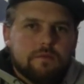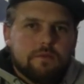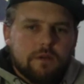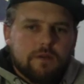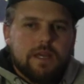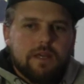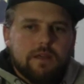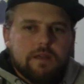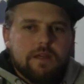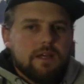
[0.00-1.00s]
Okay.
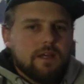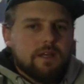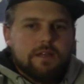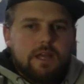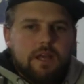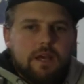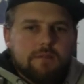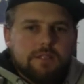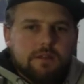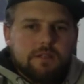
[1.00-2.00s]
Then I'm
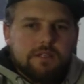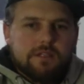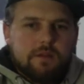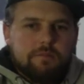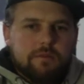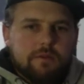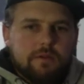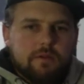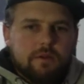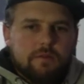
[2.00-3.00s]
just going to stop the
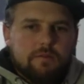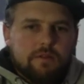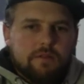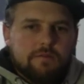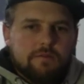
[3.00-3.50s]
recording for